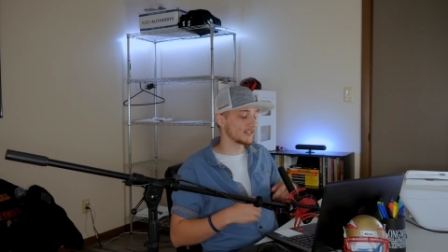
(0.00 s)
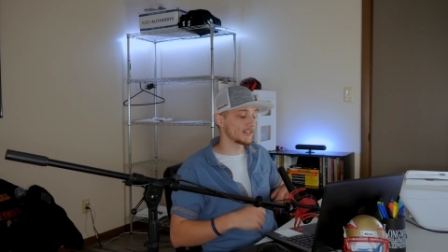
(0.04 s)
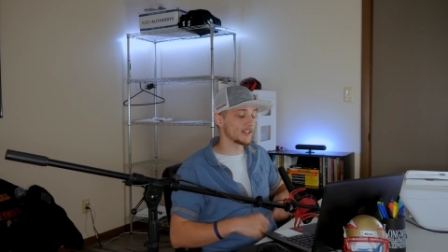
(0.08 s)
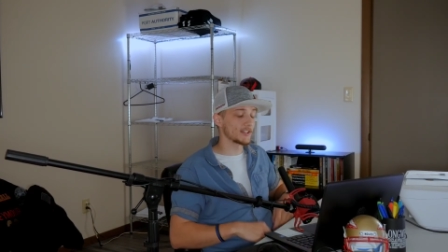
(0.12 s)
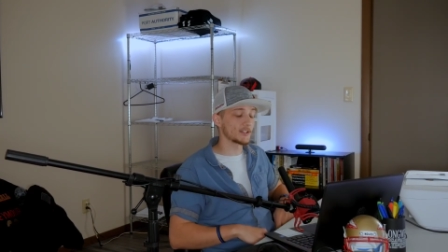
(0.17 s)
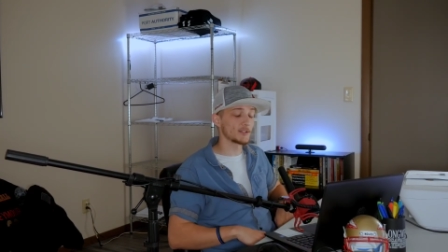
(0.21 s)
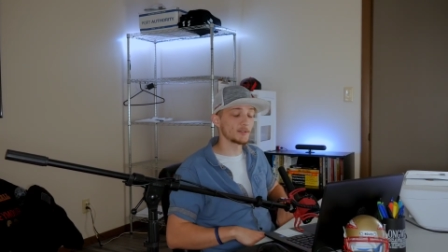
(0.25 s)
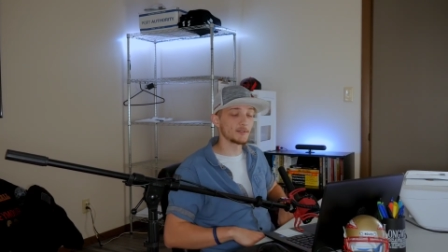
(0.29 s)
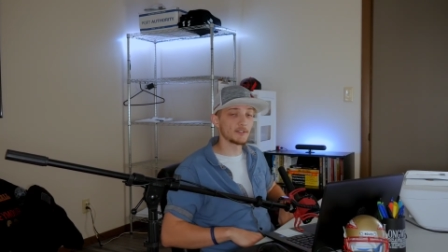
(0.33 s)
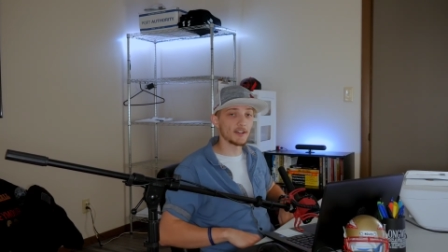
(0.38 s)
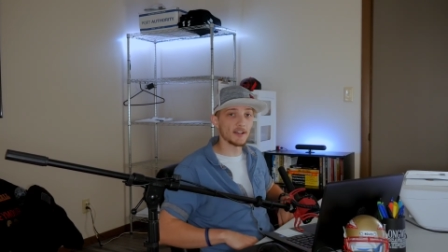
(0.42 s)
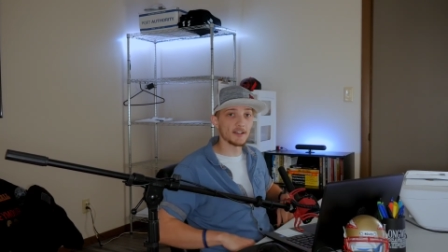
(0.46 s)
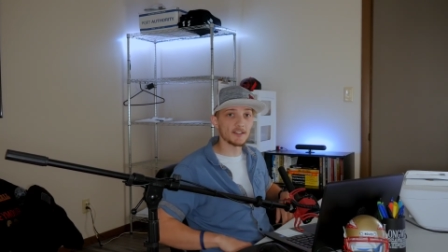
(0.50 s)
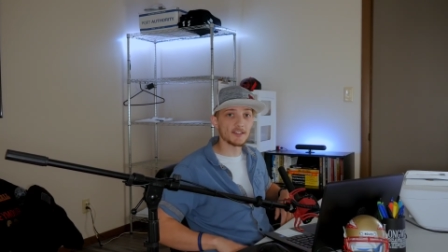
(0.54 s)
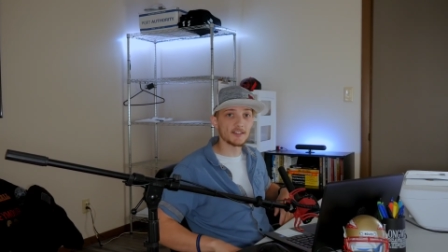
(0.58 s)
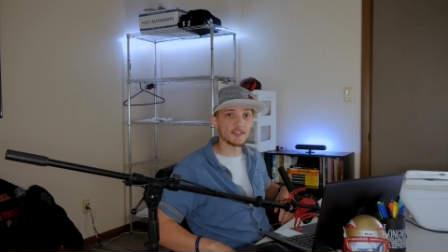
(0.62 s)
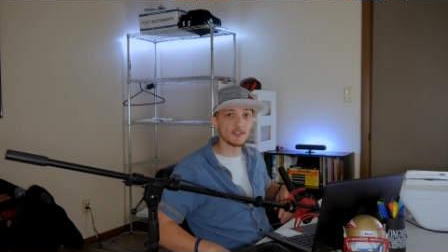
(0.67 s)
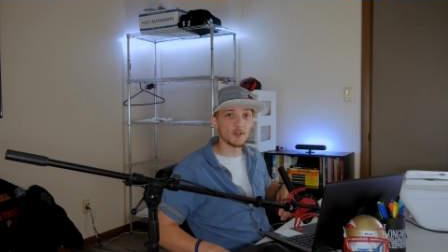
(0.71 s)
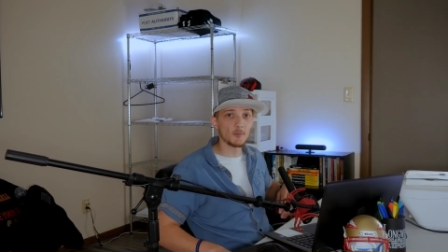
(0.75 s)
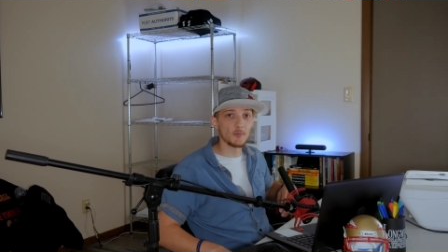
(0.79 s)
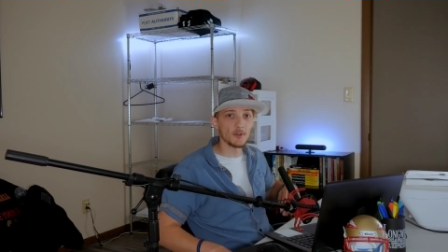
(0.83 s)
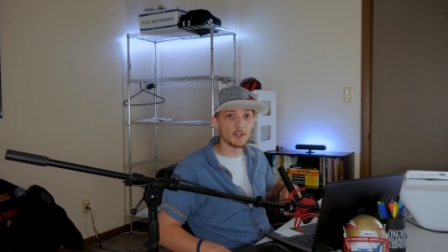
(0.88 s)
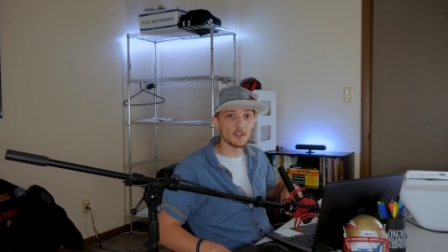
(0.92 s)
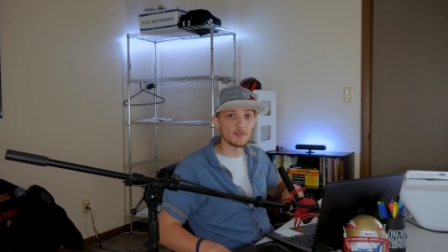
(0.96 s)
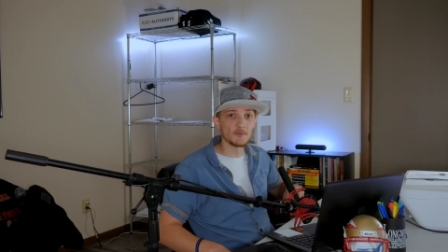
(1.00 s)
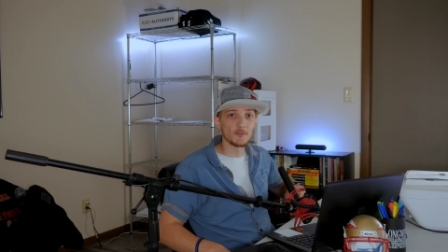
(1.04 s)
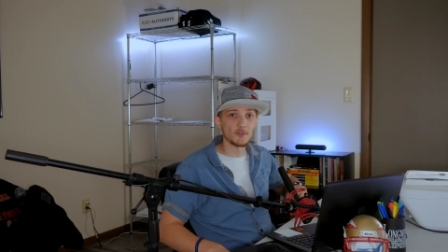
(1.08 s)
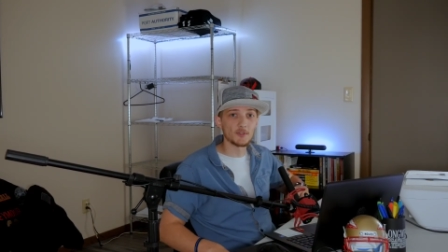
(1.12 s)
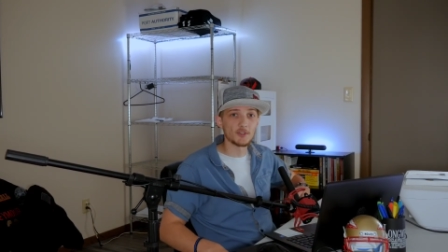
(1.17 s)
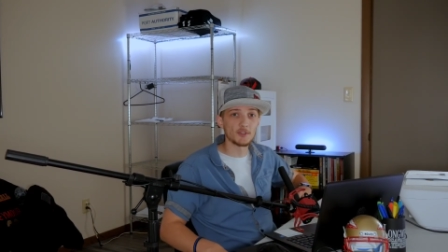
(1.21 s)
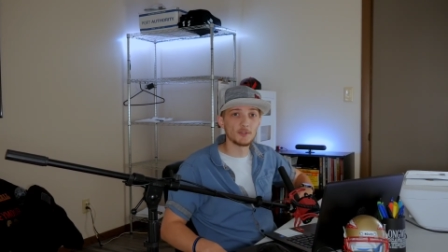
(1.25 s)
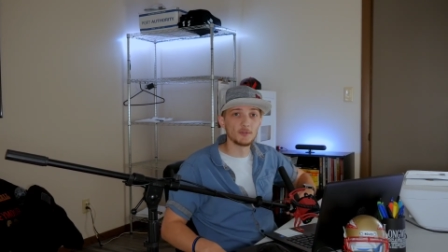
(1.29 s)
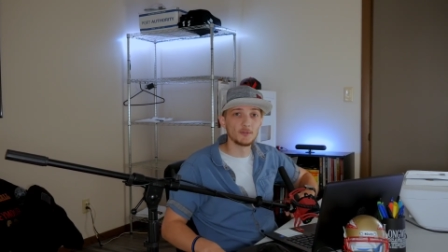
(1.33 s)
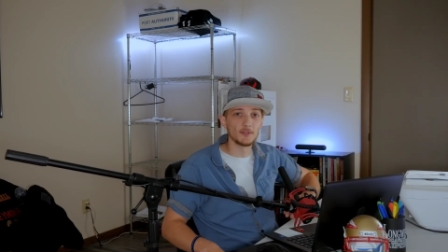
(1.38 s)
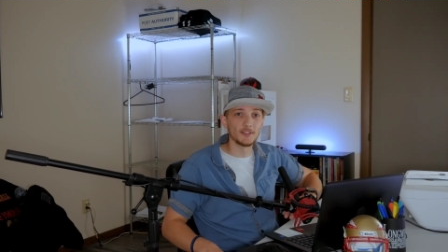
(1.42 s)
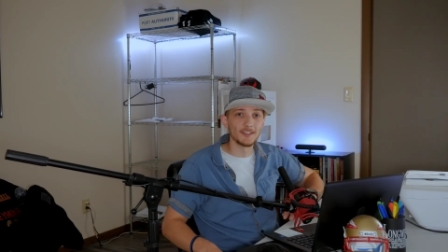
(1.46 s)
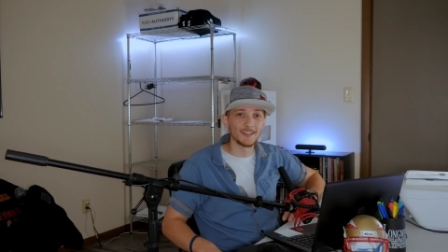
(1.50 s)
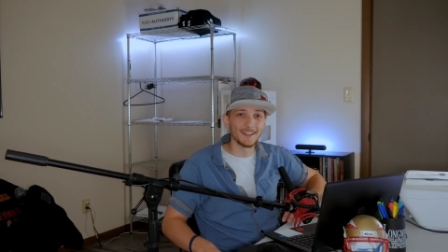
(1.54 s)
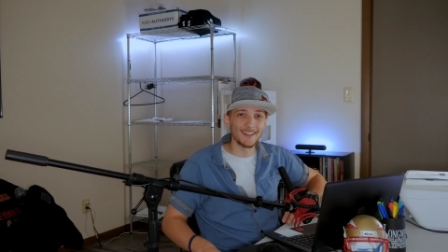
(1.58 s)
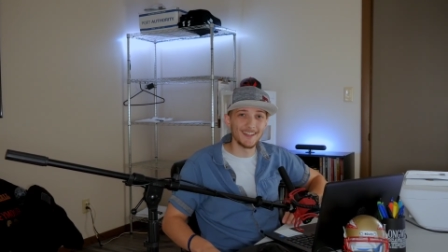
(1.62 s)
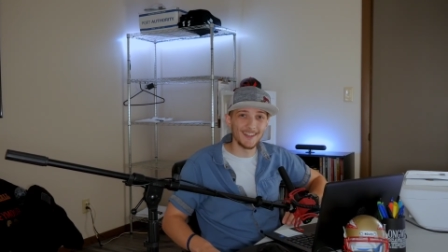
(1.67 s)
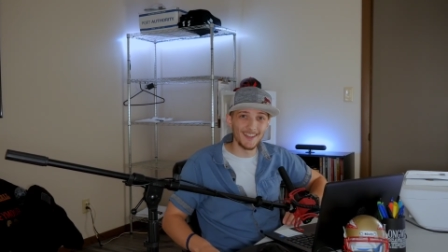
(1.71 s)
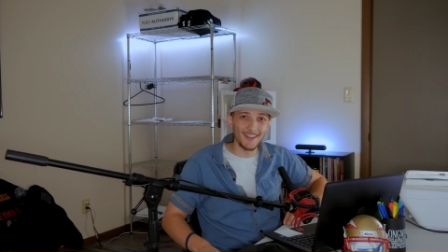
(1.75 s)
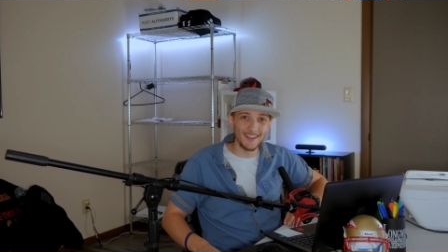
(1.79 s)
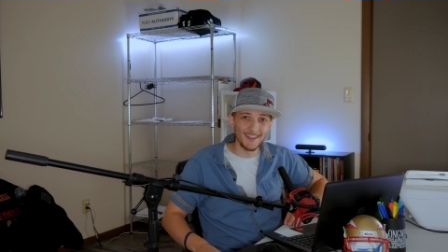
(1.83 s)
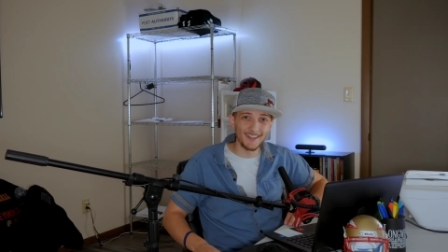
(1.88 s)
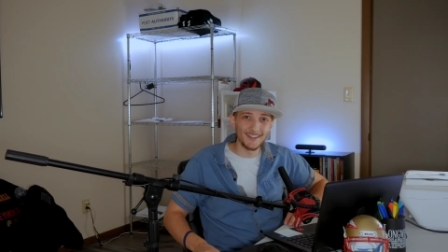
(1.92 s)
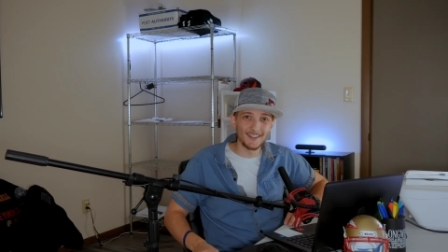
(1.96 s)
Thank you guys so much for
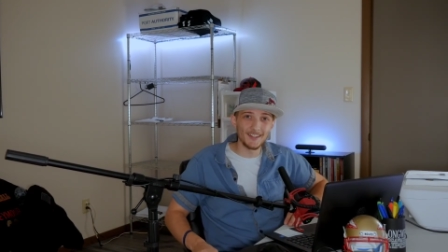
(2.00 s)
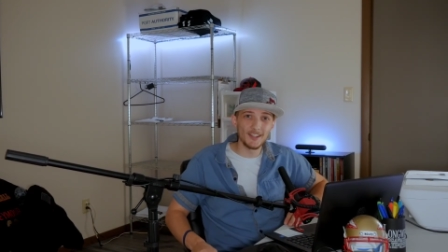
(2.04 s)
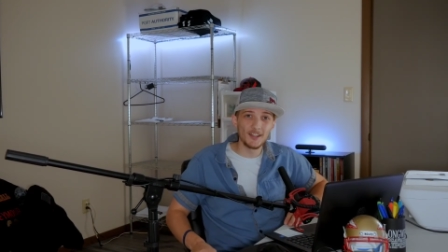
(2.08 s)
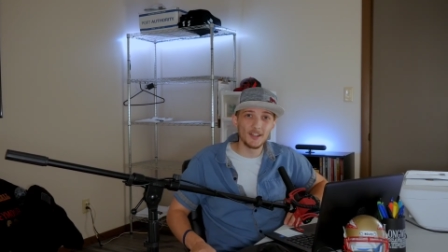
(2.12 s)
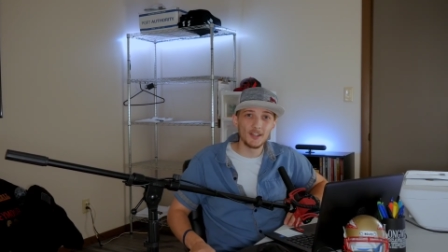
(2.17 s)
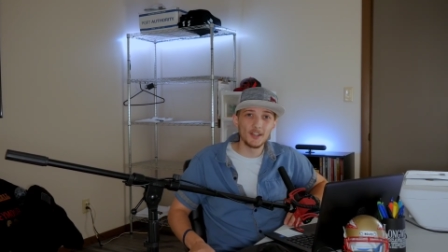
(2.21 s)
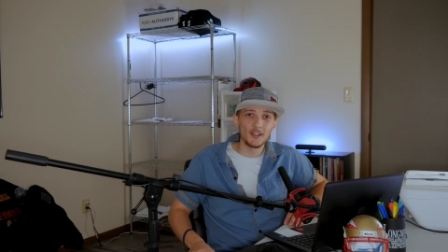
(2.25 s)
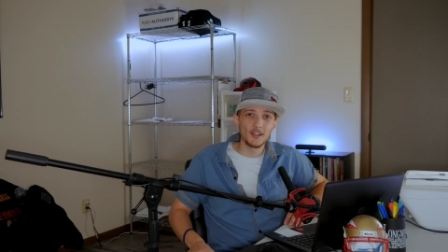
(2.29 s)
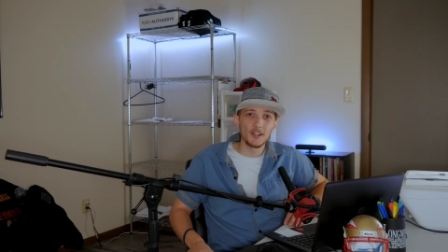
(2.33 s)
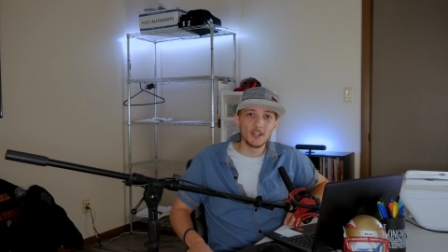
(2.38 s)
tuning in.